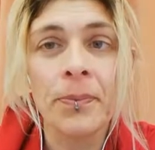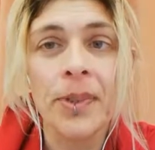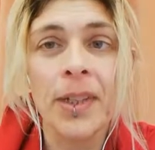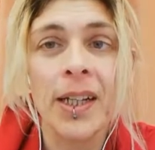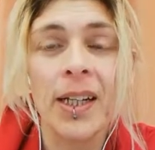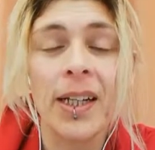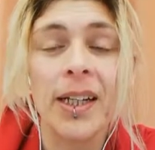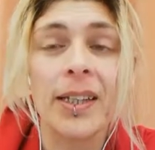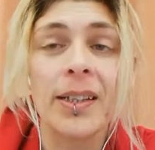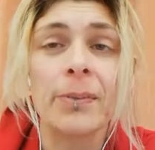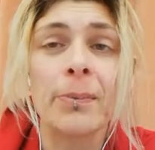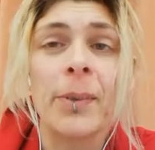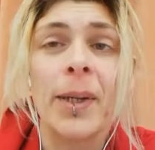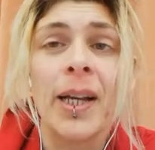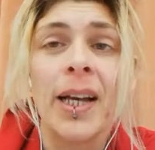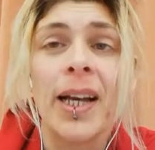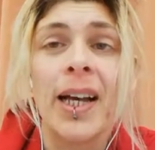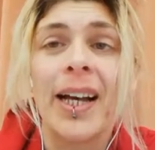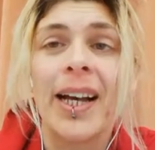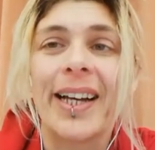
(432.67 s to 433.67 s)
And
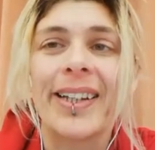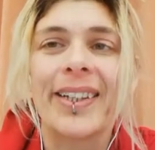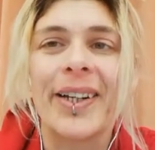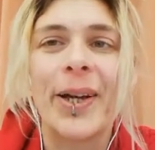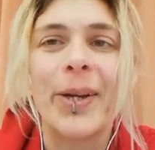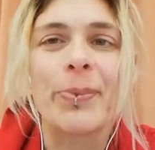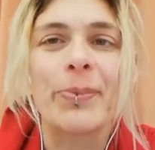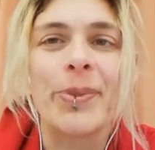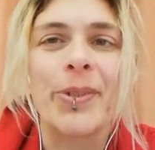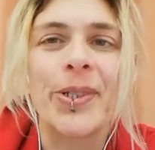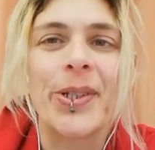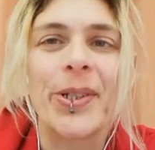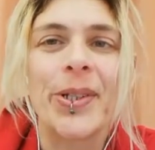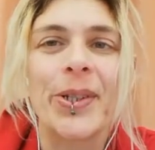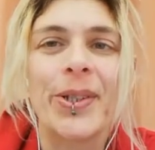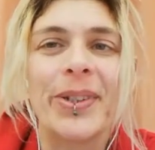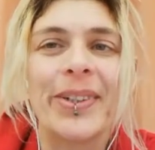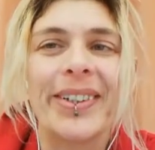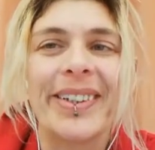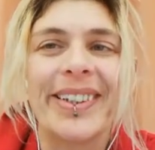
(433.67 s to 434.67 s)
I hope
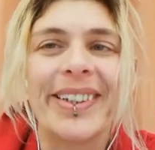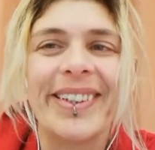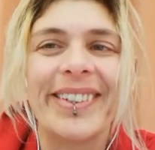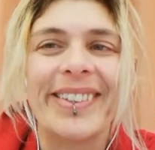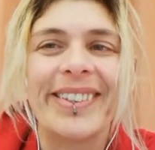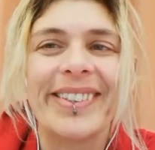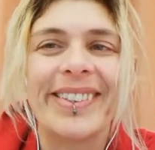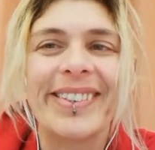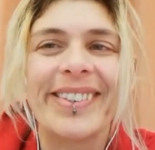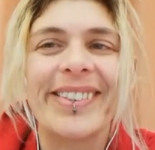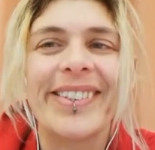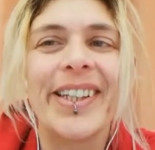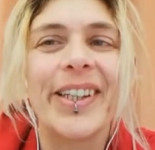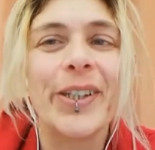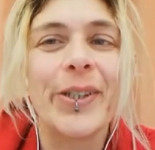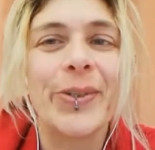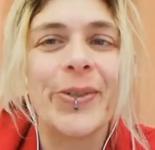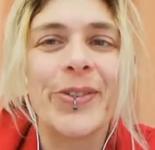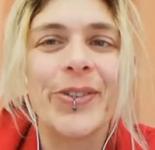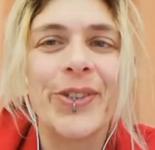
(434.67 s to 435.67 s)
to see
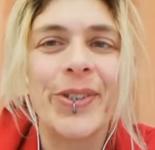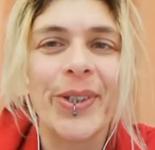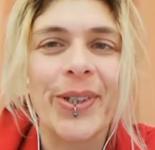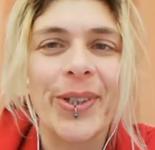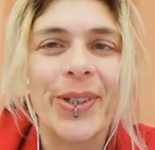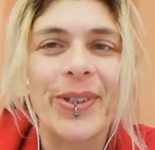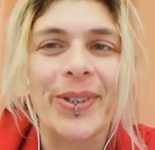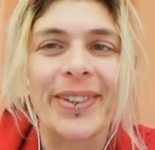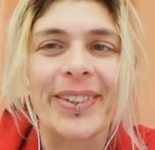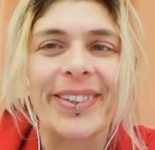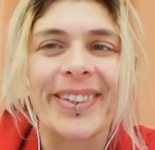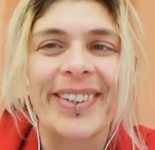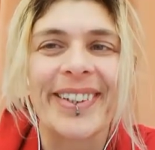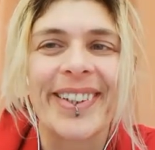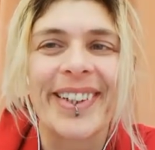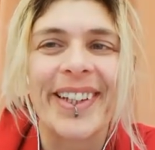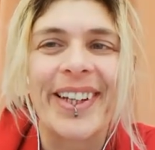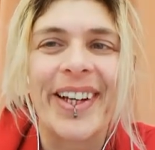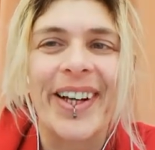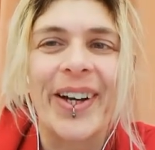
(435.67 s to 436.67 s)
you soon.
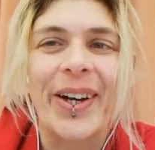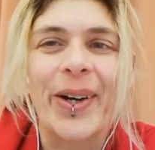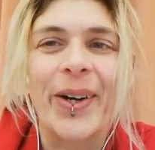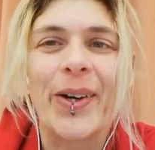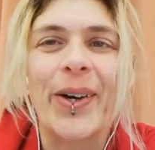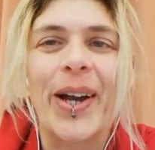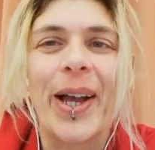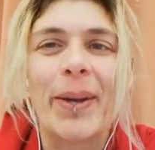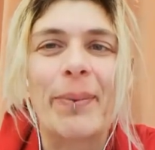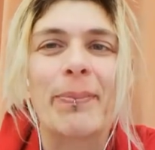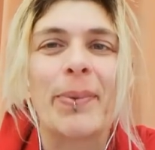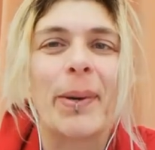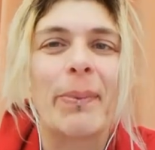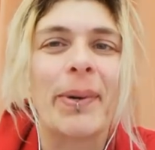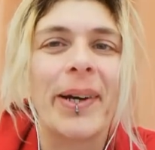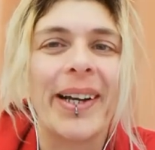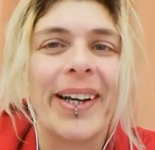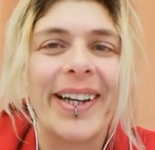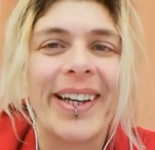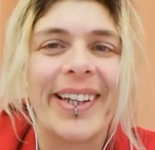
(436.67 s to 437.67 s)
All right,
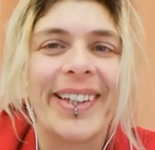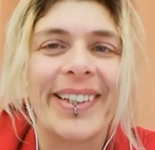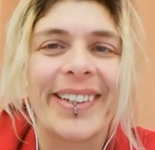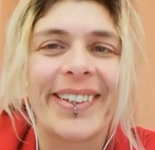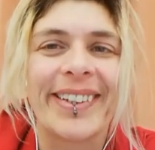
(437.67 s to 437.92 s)
bye-bye.